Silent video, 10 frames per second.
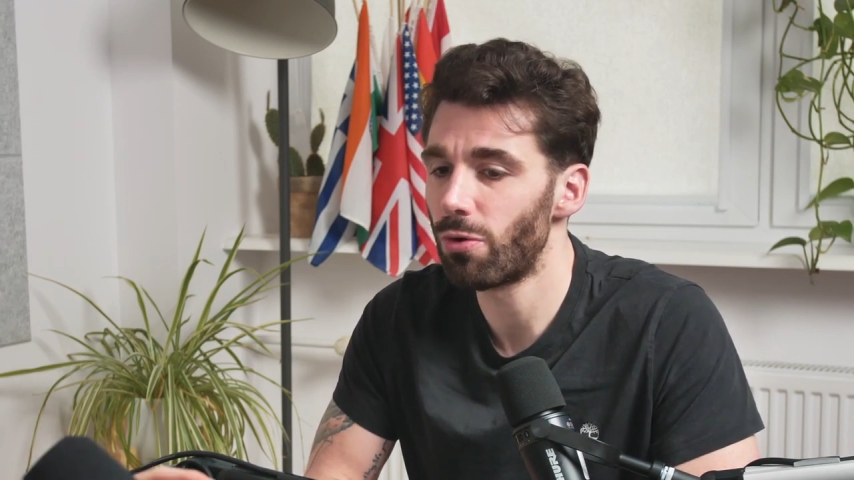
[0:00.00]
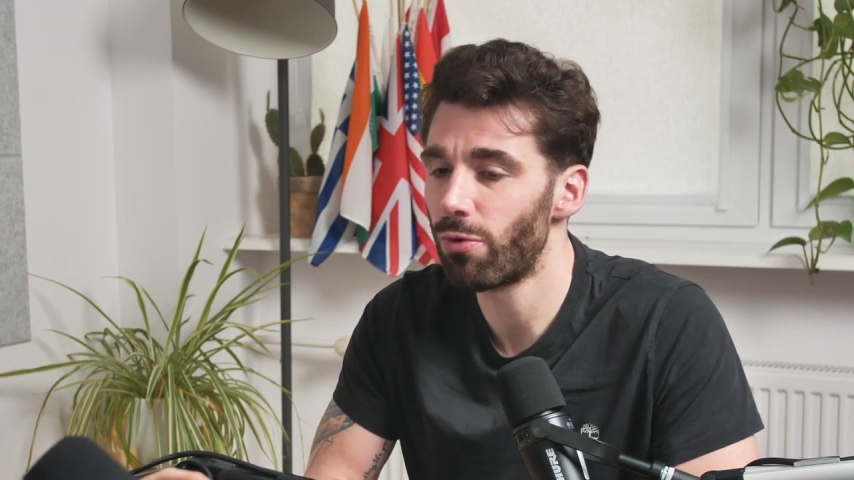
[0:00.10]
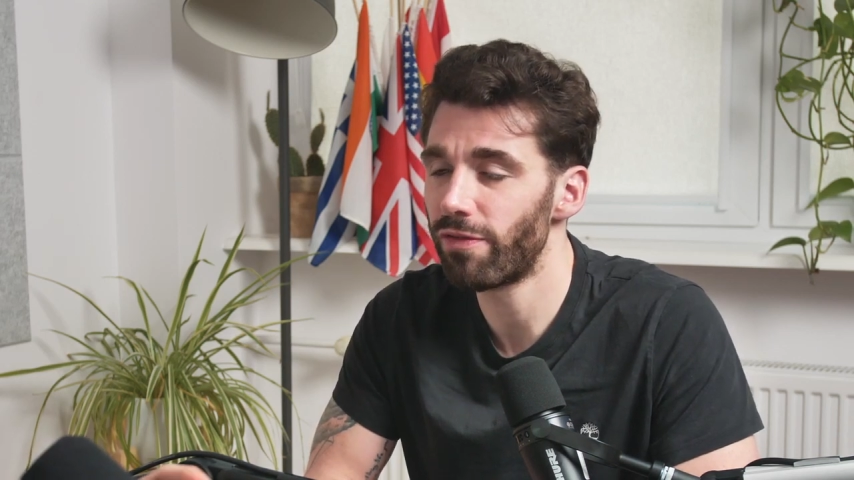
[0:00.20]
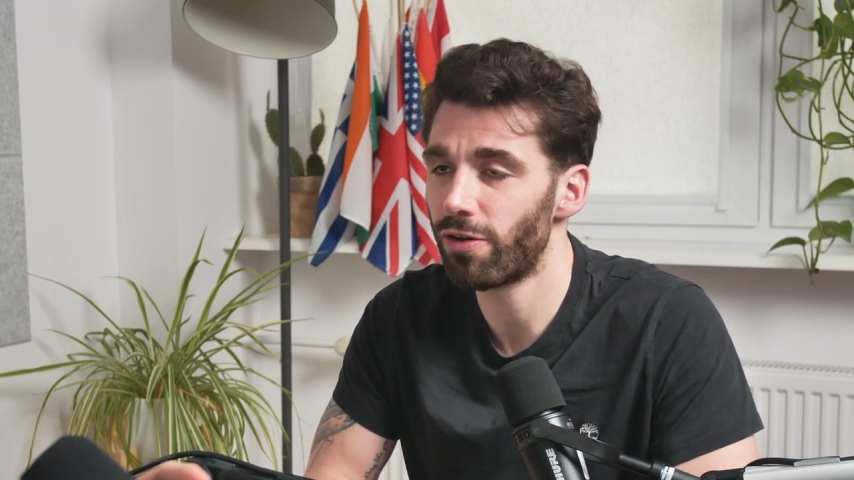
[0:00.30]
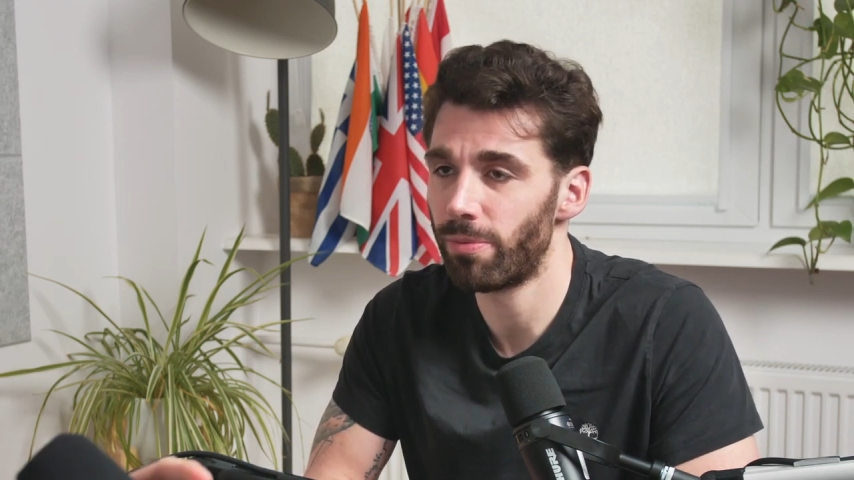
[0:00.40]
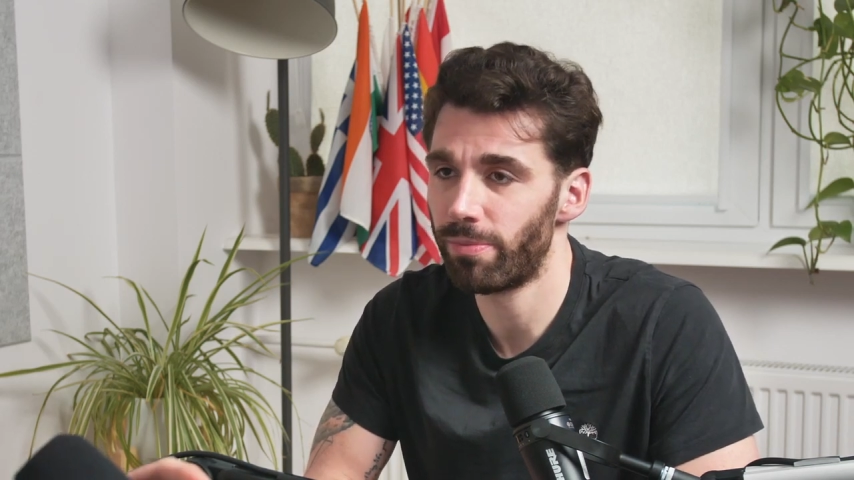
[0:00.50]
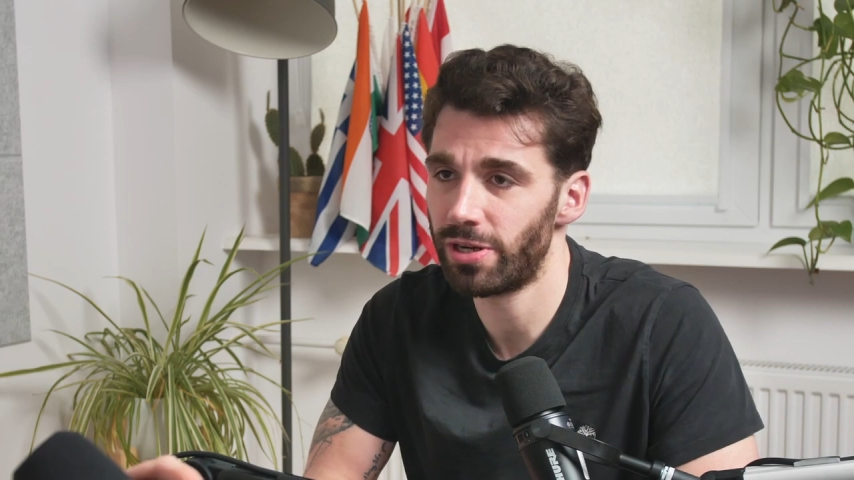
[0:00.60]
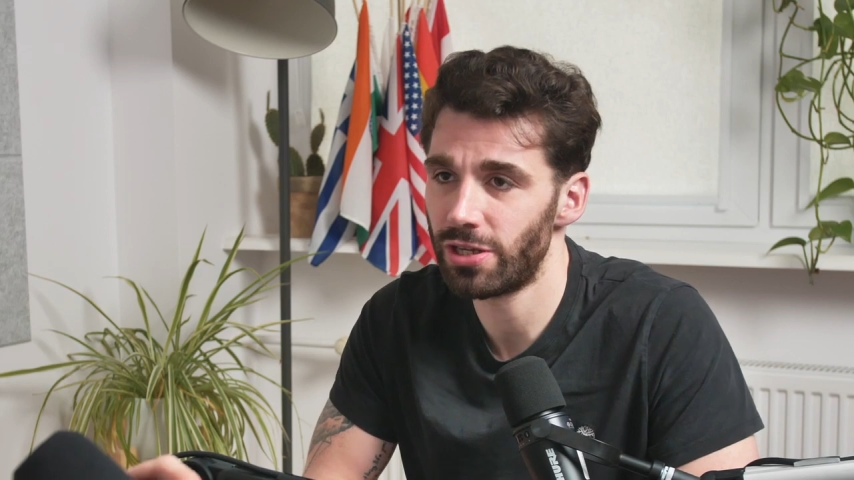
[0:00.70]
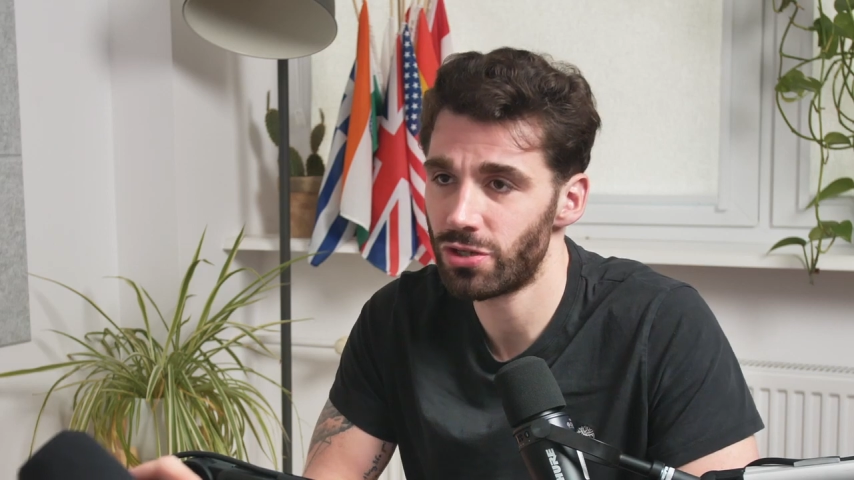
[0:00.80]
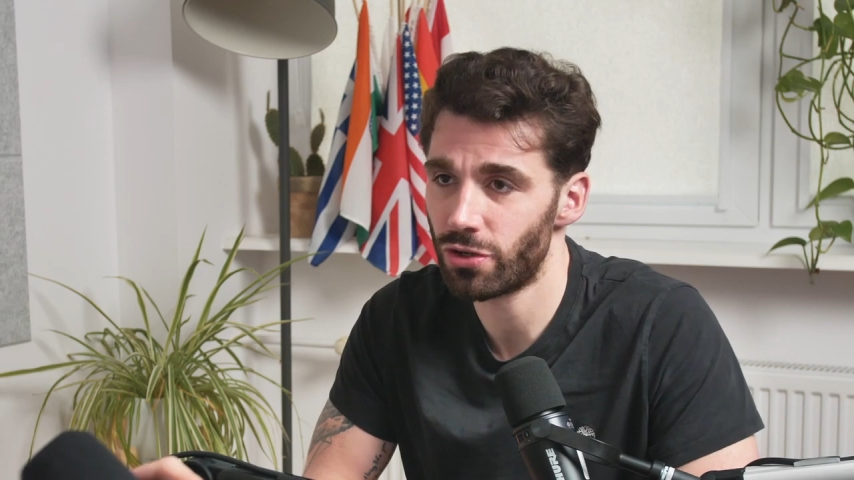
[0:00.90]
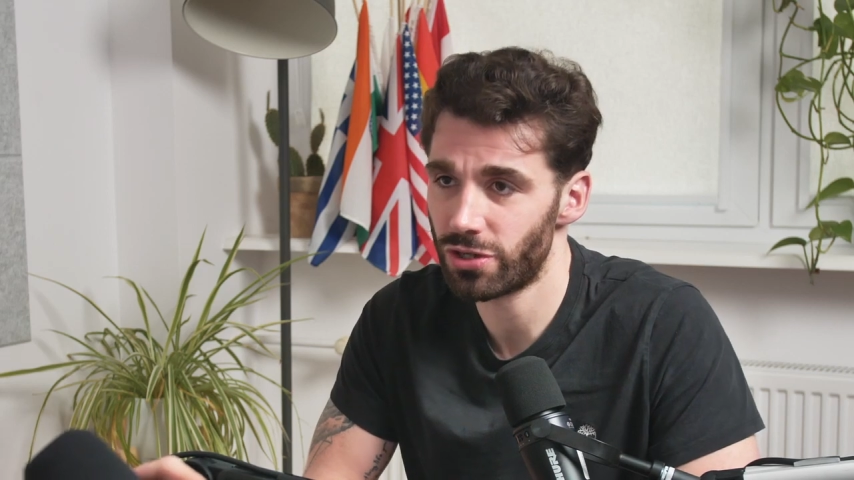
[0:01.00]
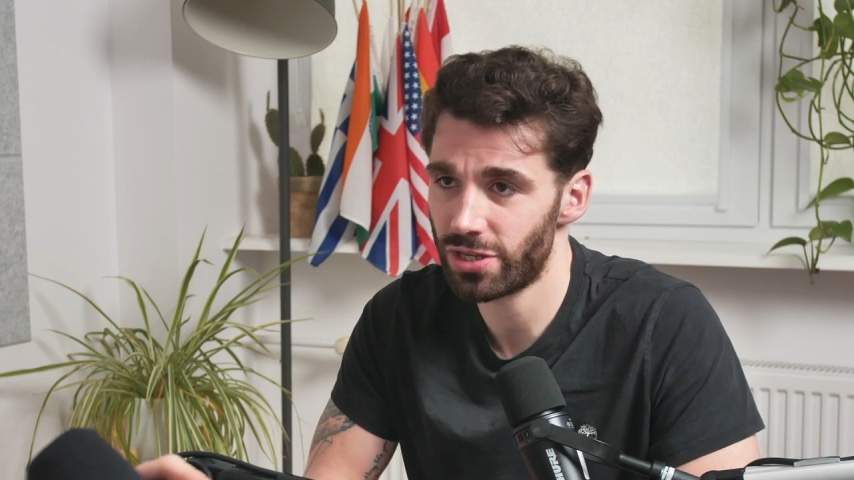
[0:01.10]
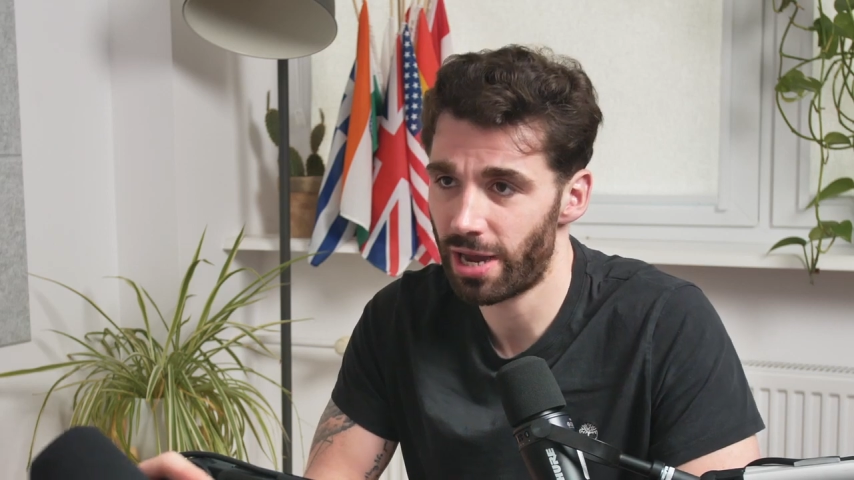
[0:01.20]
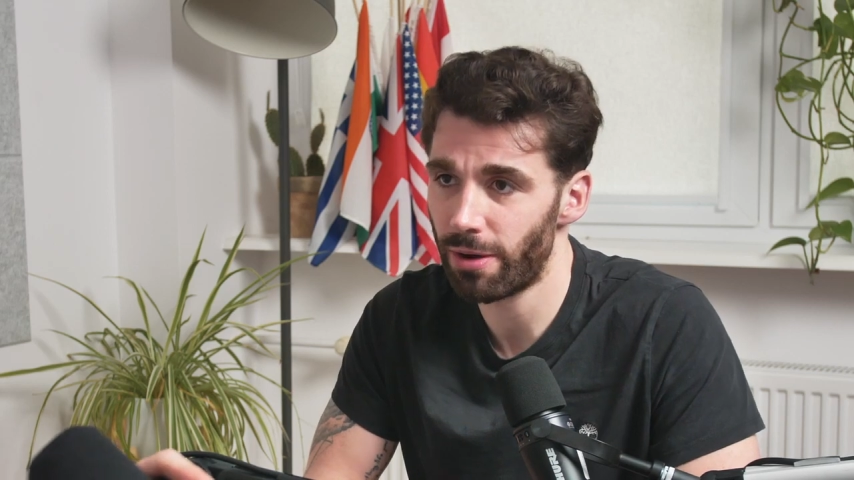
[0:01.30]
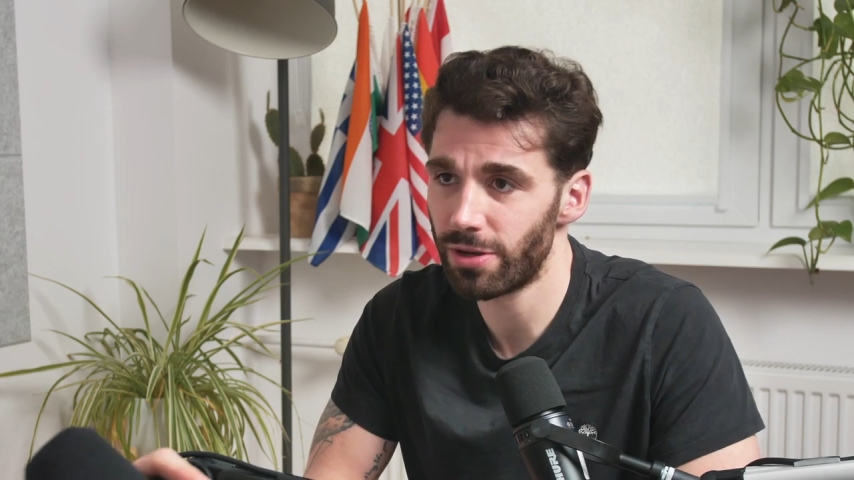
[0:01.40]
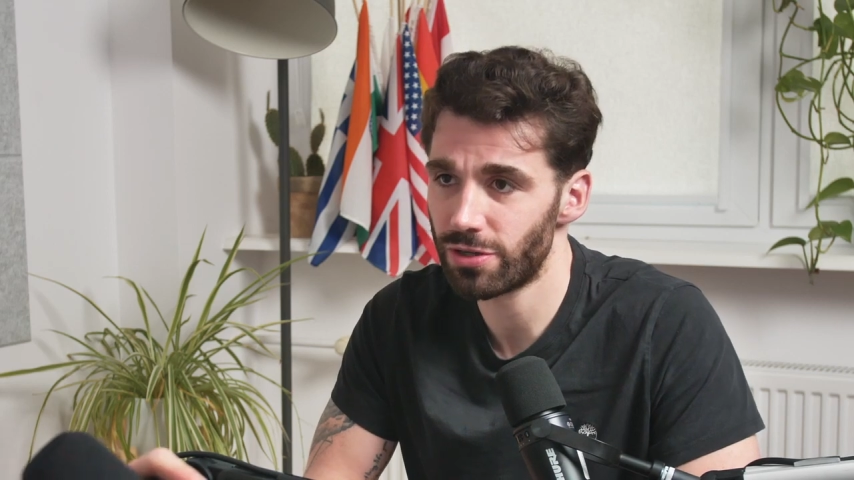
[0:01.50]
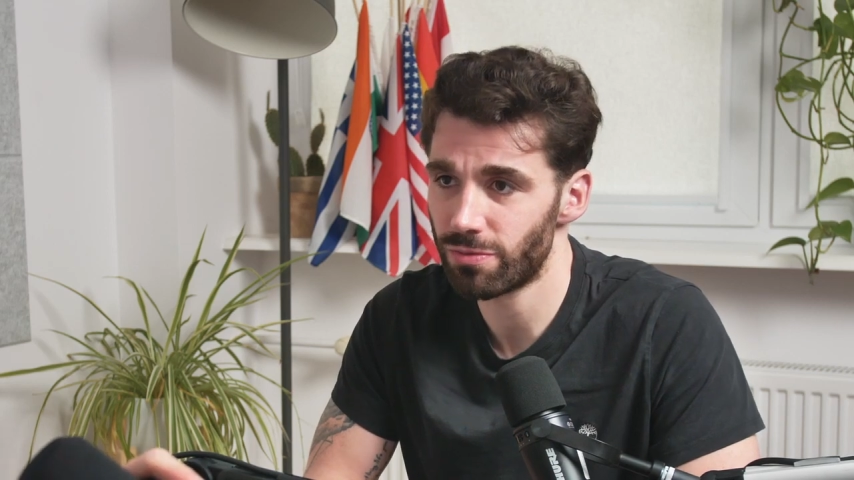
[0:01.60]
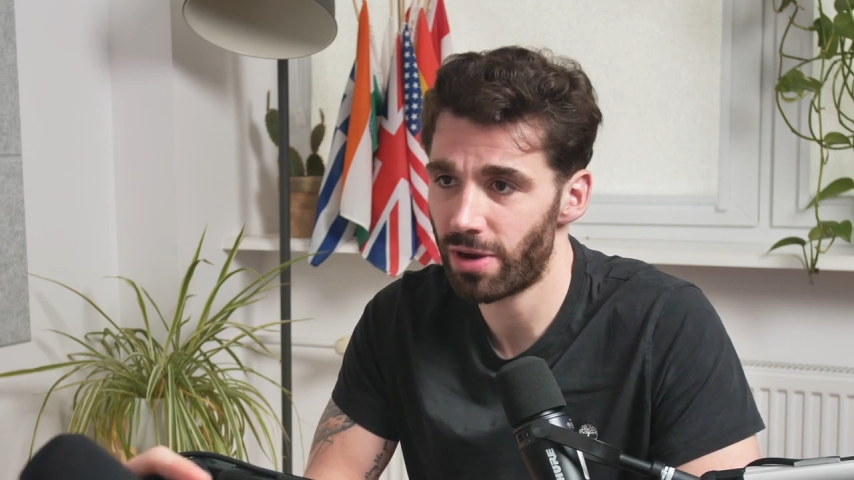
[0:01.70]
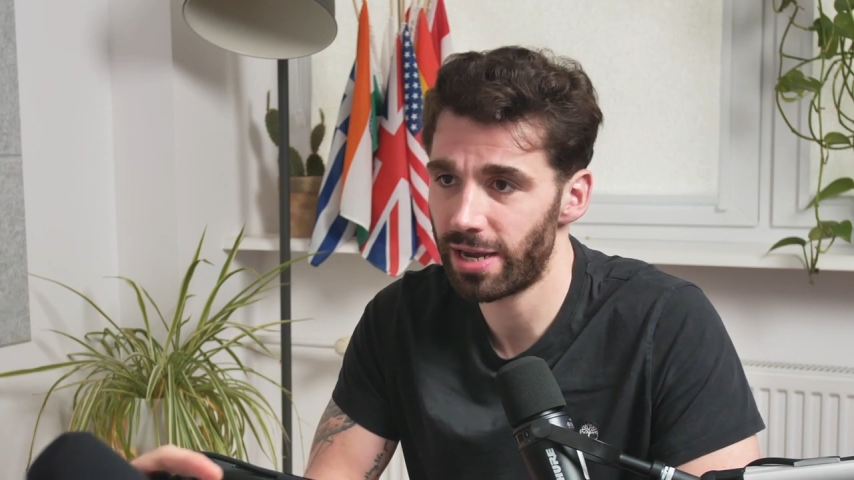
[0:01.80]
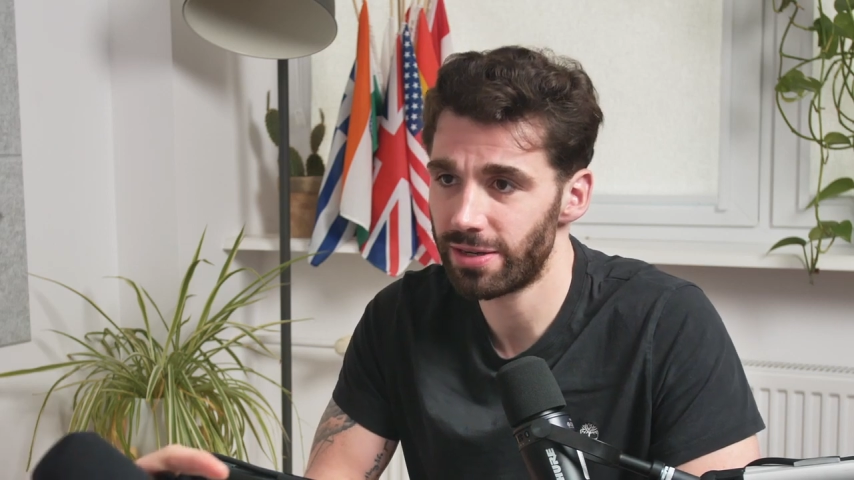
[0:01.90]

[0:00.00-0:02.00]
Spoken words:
with companies such as ours, right?